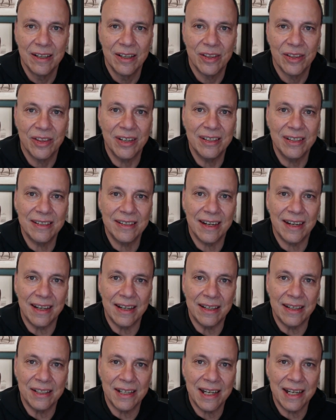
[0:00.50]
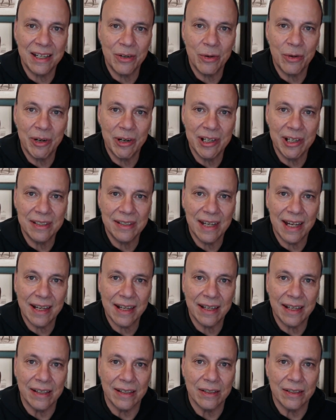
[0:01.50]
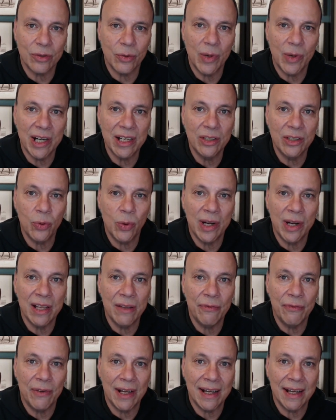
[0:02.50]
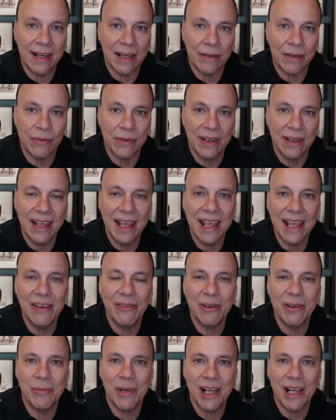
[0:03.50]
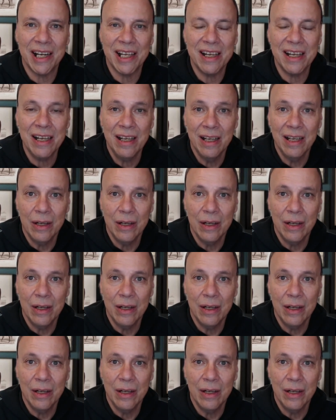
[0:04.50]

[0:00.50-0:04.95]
Thursday, January 2nd, 2025. Hey, everybody.